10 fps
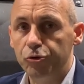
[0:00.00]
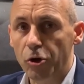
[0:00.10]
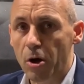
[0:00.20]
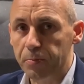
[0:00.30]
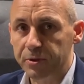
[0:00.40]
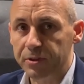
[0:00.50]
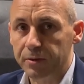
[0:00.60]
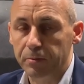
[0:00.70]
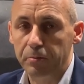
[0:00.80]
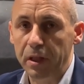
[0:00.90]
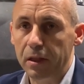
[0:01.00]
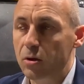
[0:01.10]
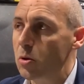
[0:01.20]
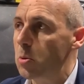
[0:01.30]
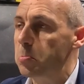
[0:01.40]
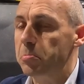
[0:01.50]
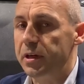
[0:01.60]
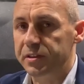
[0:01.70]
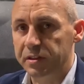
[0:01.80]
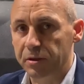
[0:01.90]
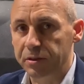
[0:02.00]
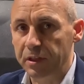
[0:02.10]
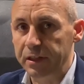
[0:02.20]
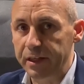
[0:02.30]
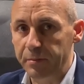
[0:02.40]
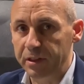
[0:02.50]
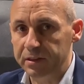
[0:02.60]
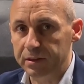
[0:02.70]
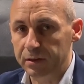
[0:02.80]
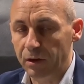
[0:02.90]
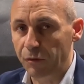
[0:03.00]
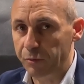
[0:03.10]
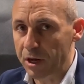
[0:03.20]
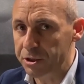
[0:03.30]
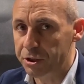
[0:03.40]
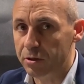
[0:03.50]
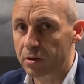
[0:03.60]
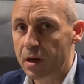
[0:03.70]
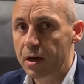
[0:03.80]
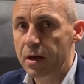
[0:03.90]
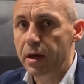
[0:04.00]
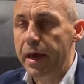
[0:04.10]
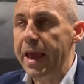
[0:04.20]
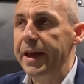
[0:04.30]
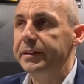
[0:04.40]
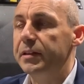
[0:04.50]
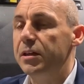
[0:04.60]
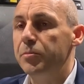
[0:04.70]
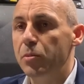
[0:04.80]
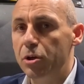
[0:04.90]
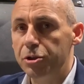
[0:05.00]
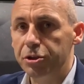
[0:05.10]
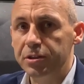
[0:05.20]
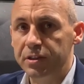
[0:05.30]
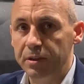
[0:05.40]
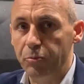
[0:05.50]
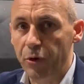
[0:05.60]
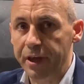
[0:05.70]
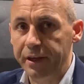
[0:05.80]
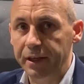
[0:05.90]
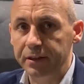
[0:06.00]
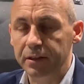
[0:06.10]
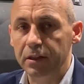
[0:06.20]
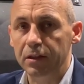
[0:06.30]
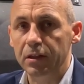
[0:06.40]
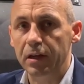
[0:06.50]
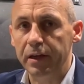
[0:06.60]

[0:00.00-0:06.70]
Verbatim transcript: drops below a certain limit pressure, and emergency braking uh,